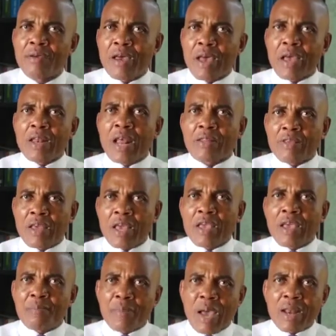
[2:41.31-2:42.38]
that
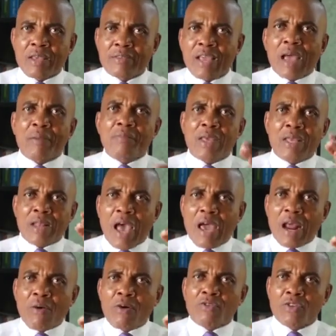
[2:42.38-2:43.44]
by the time the
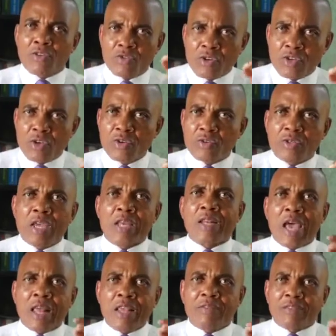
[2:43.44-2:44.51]
Naira was introduced in
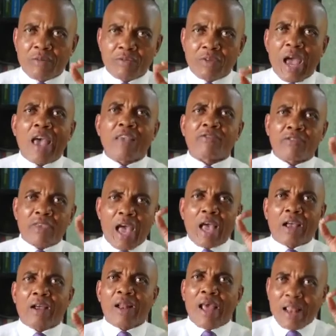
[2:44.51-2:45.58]
1970,
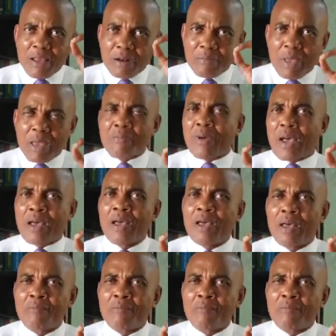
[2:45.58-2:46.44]
I clearly remember,